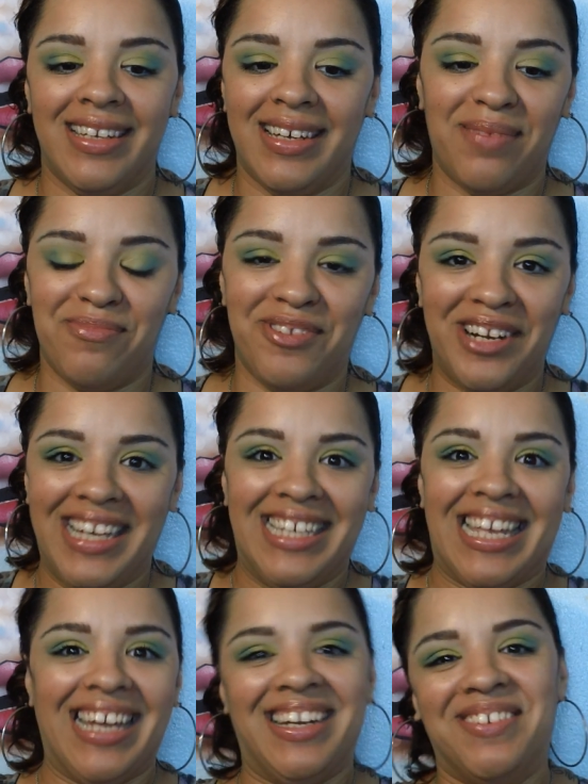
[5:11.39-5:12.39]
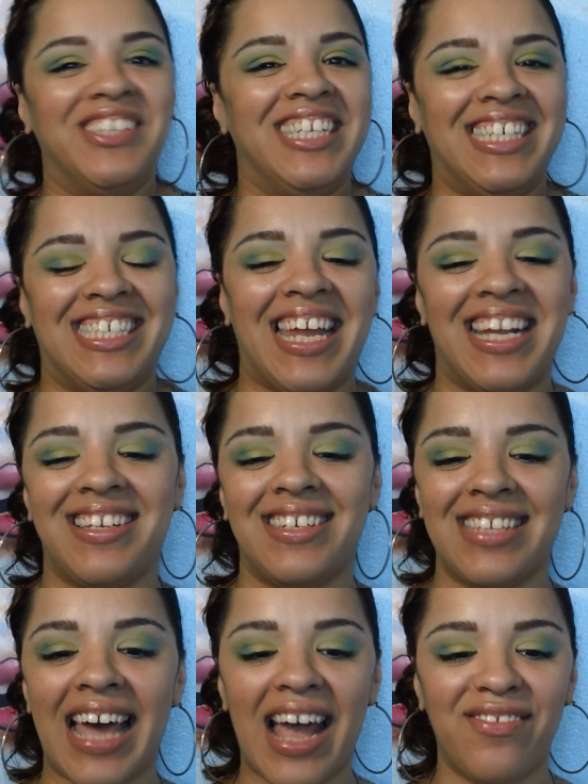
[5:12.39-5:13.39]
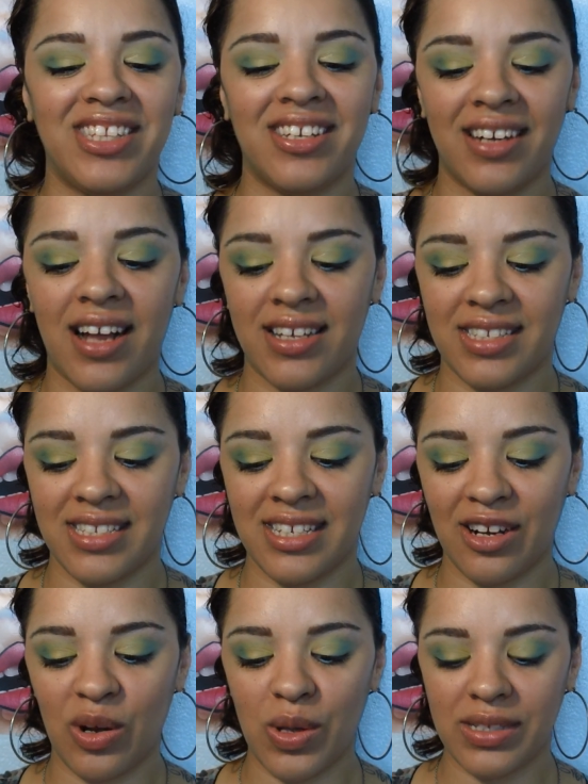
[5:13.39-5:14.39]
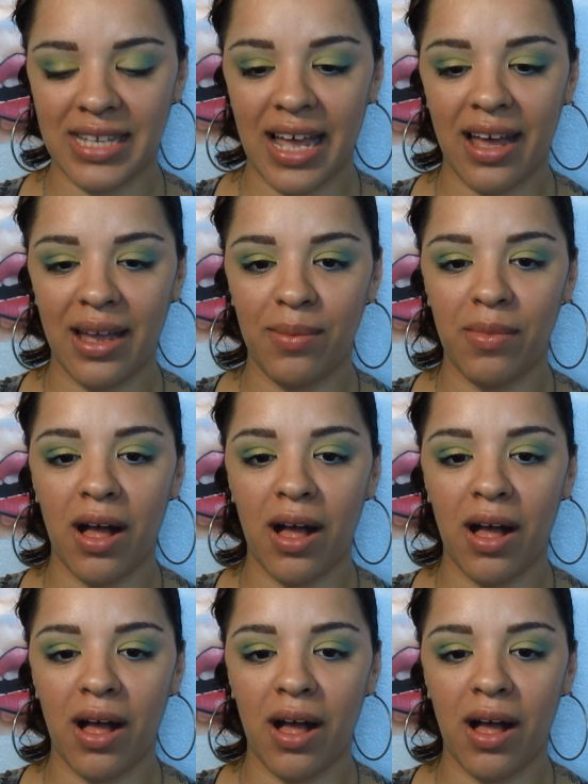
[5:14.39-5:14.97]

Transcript: I'm really excited. I'm really excited because I haven't done a contest in a long time.